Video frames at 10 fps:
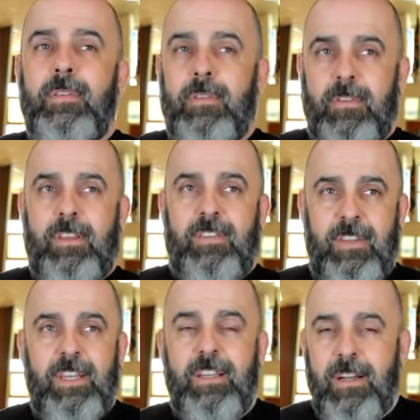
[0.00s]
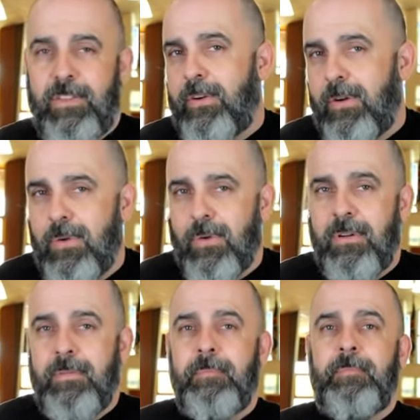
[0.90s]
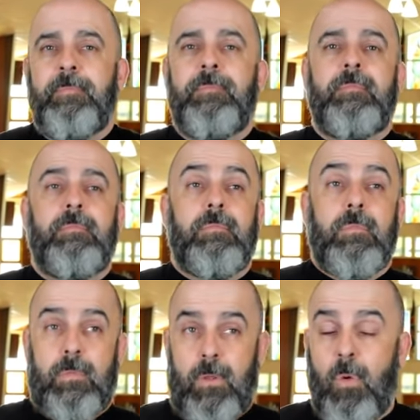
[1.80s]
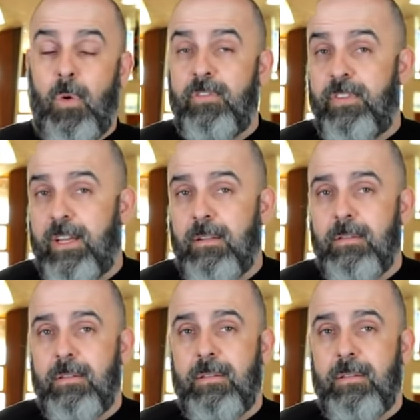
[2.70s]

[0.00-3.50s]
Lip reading: succeed on their own or fail.